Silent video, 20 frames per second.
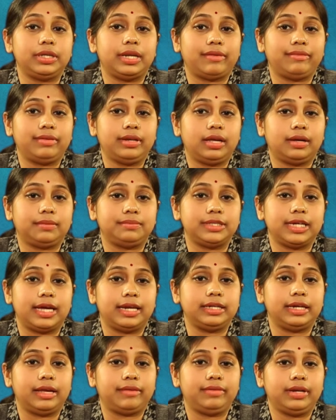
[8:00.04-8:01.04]
developed
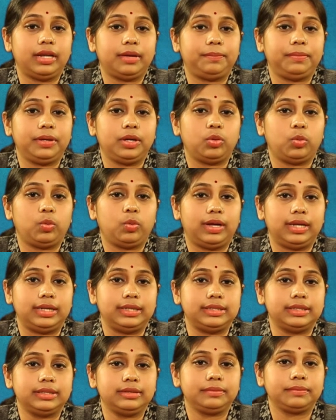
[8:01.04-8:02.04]
and developing
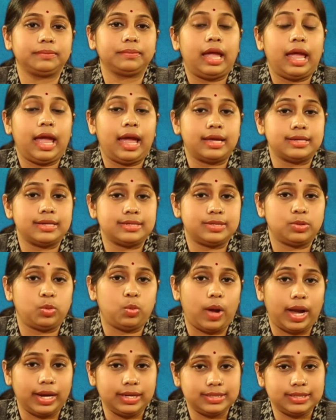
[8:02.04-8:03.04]
world has
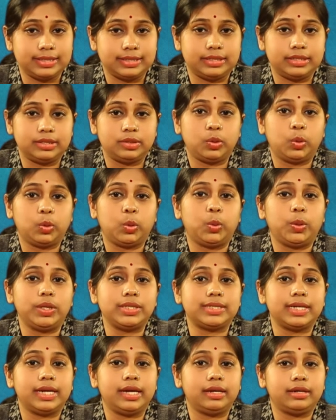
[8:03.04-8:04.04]
widened,
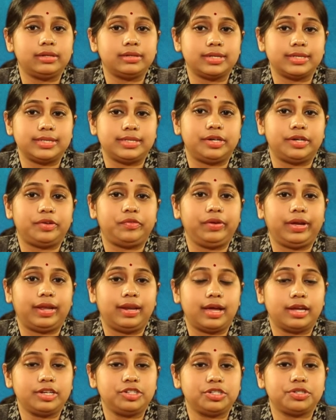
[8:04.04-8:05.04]
which hinders the
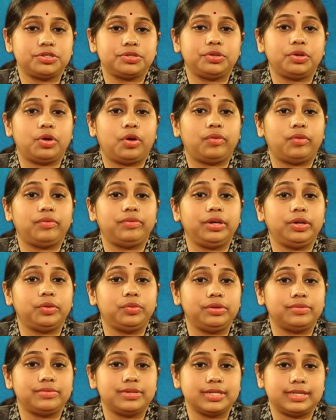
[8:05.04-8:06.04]
realization of
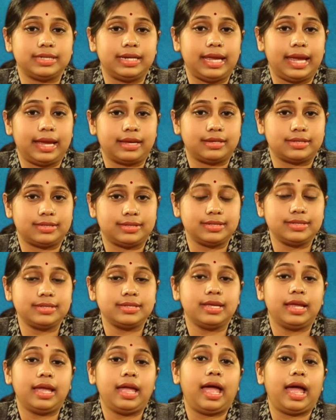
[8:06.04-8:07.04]
universal
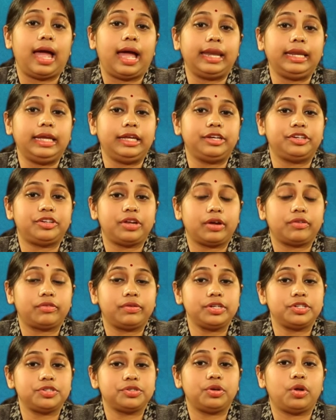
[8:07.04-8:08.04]
access and
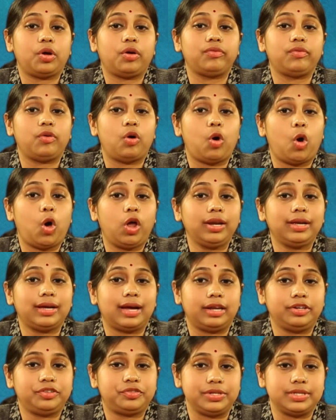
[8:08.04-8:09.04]
integration of all
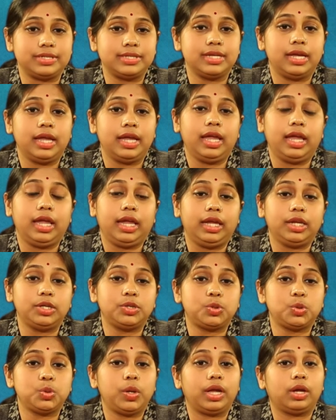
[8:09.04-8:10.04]
countries
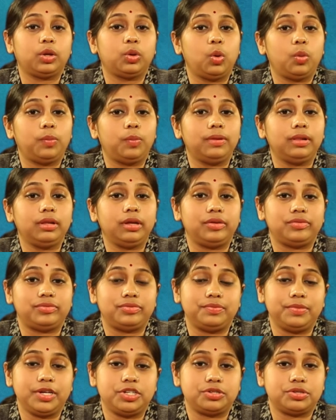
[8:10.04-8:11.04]
into a global
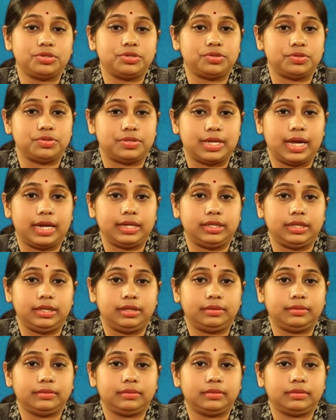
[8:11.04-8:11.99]
information society.